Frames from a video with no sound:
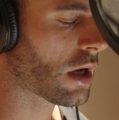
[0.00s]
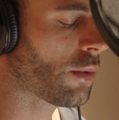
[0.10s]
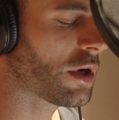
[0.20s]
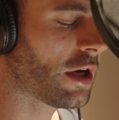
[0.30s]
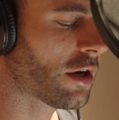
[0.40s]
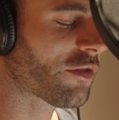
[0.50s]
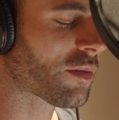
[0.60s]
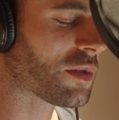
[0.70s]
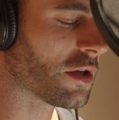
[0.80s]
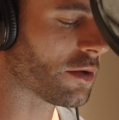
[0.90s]
I want to hear it
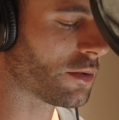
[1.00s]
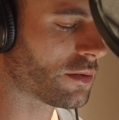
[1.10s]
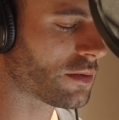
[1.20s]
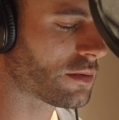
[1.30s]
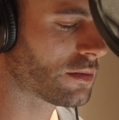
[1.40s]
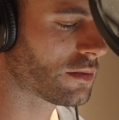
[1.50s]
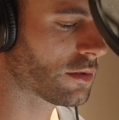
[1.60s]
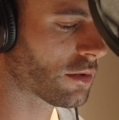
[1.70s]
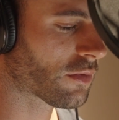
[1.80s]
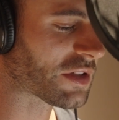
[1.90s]
from you,
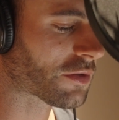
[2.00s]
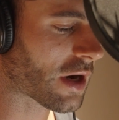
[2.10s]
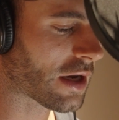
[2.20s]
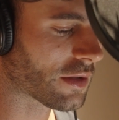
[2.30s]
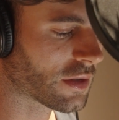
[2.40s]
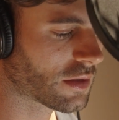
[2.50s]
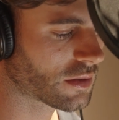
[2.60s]
Rhys growled.